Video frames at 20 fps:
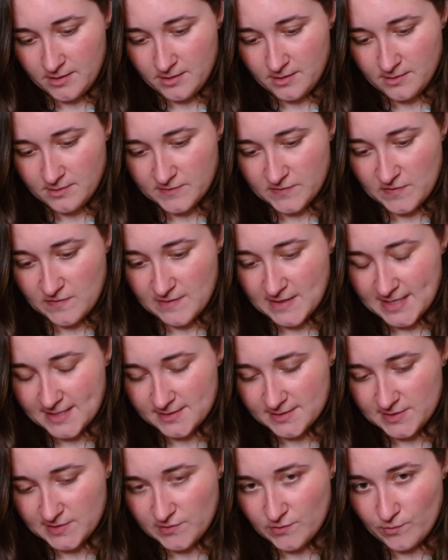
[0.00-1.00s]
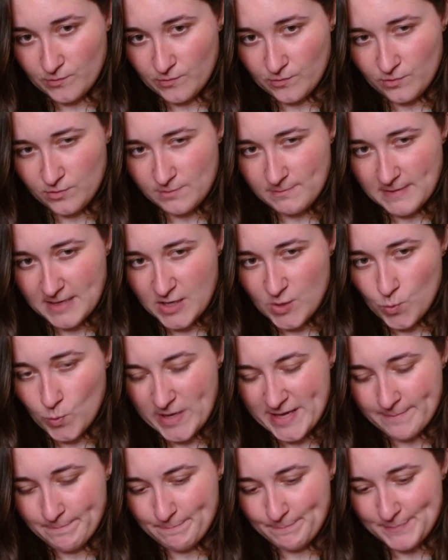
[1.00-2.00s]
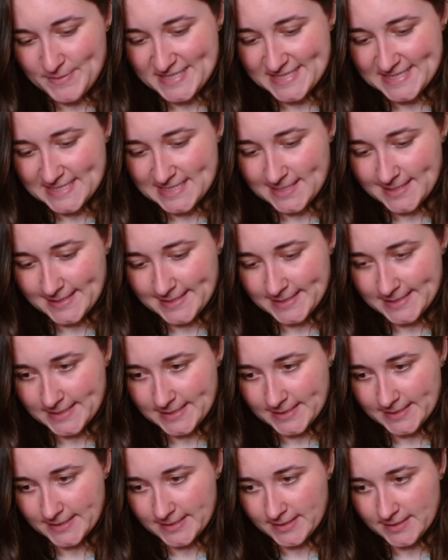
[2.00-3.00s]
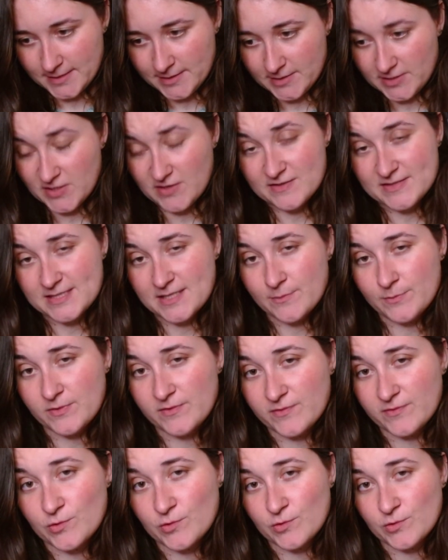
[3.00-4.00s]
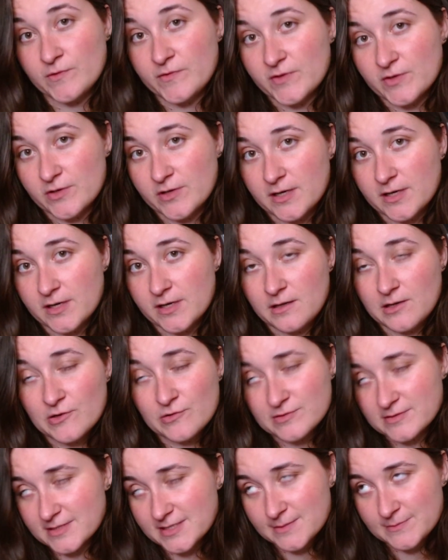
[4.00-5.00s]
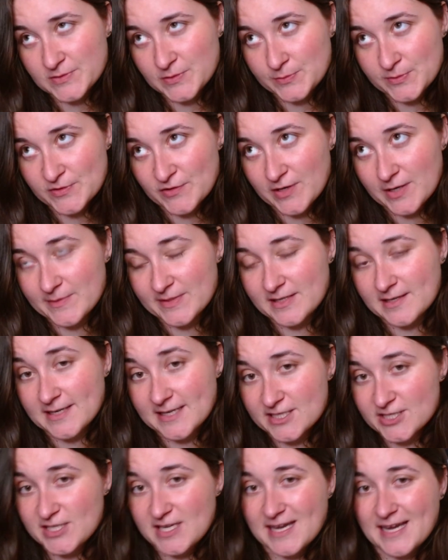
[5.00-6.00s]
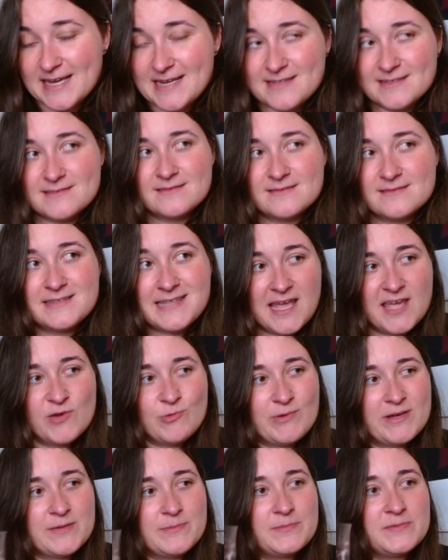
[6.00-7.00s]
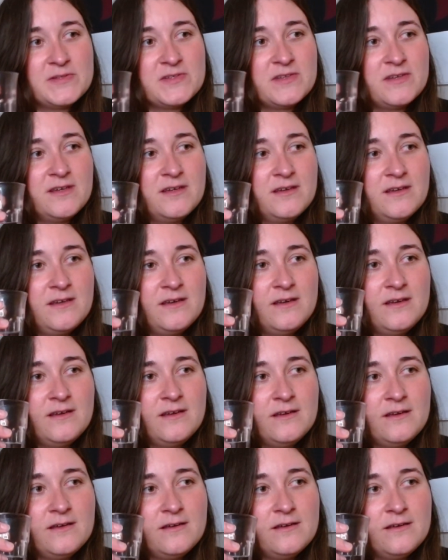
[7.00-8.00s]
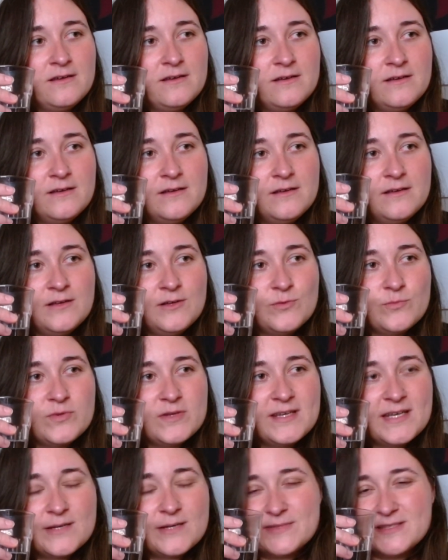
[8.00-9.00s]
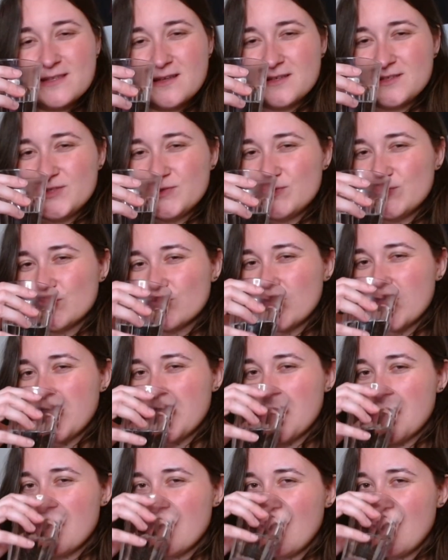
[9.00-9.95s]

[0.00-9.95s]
So that's all my whips. Though I said before, if you're a long-time subscriber, I actually hate saying whips. But now I'm starting to enjoy it.